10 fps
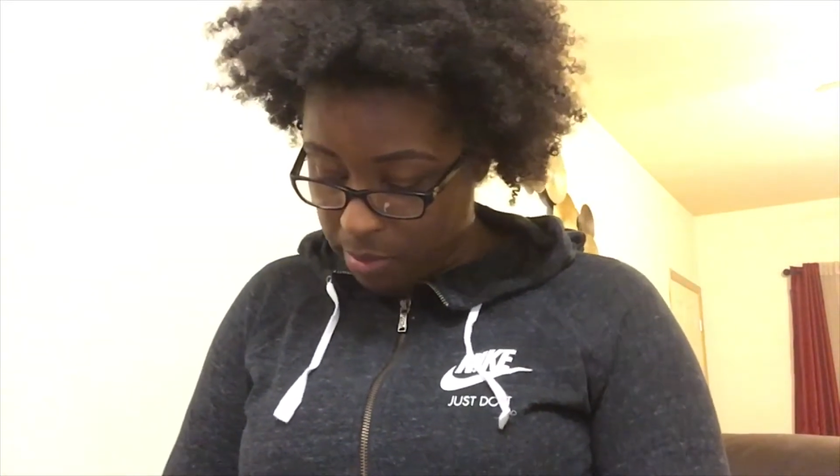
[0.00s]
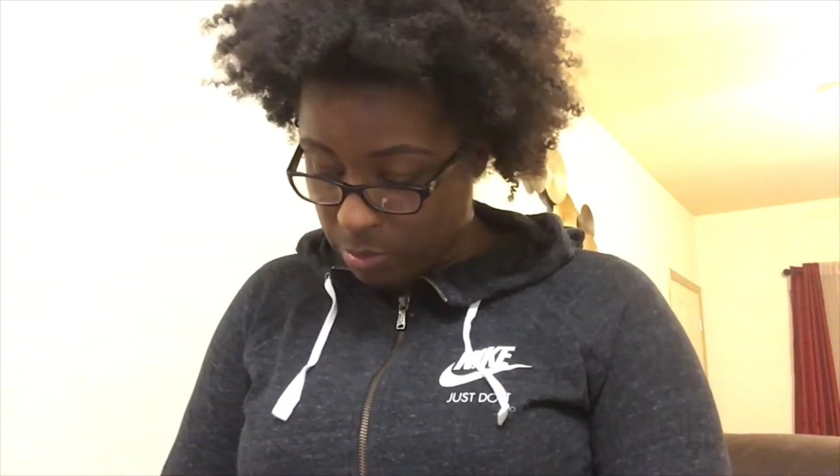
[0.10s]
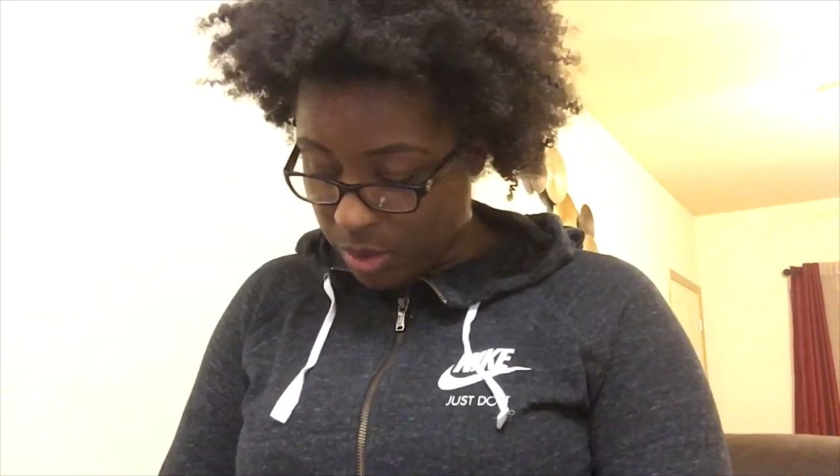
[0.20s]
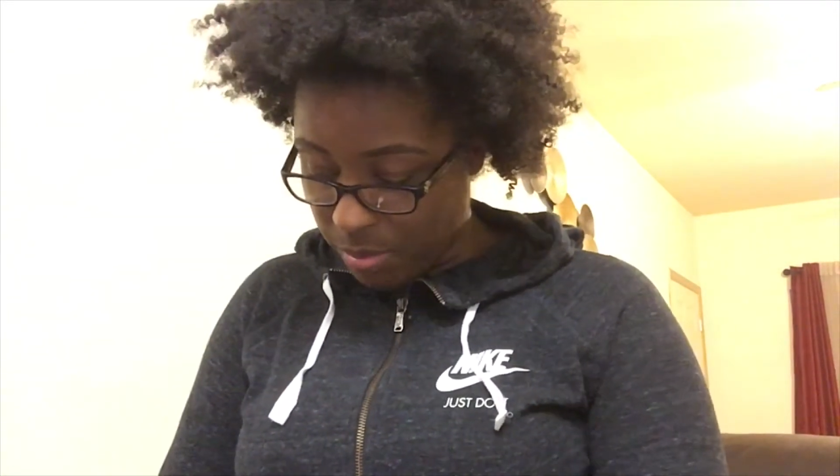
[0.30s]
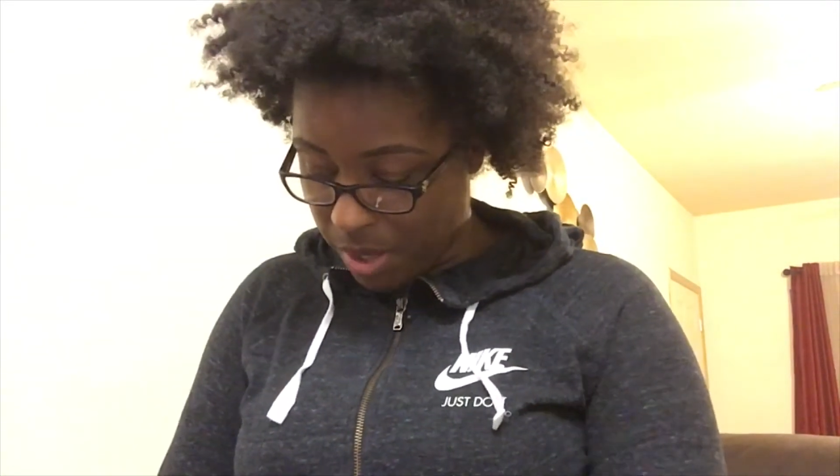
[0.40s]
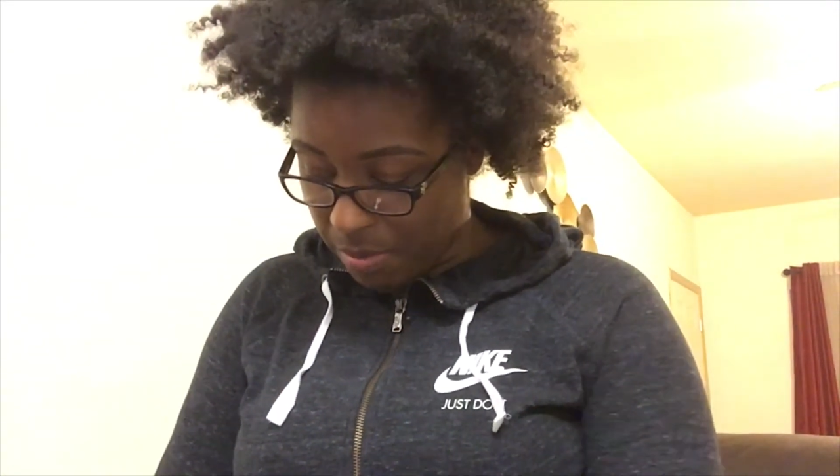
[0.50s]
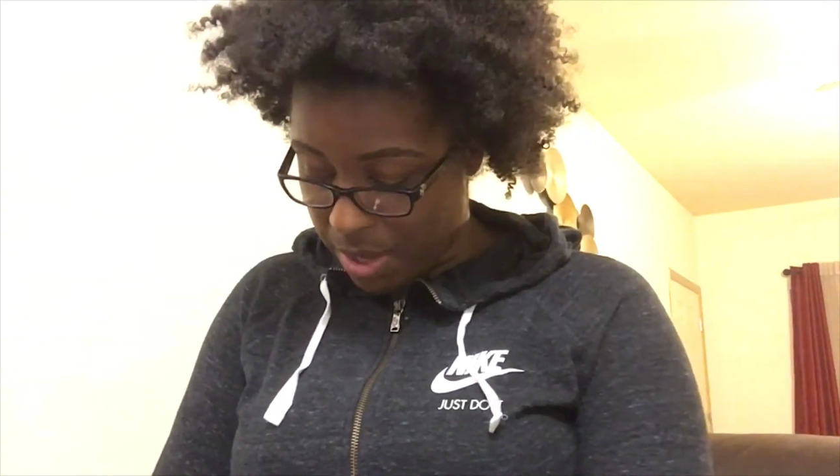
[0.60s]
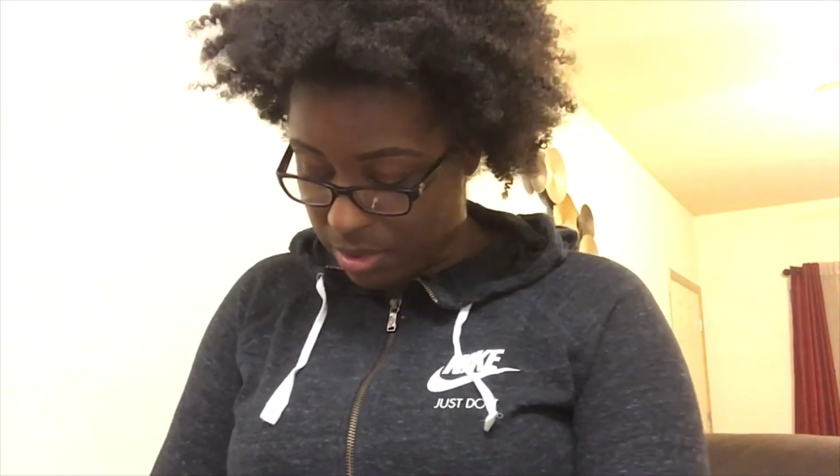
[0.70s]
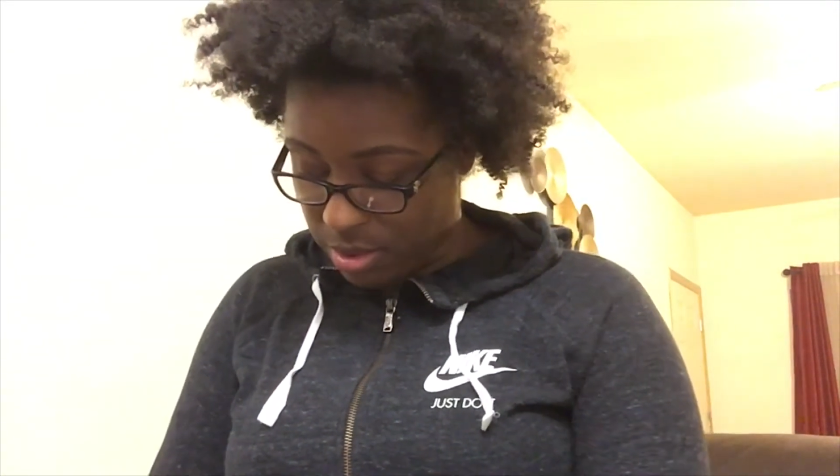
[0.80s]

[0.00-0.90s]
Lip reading: what am I about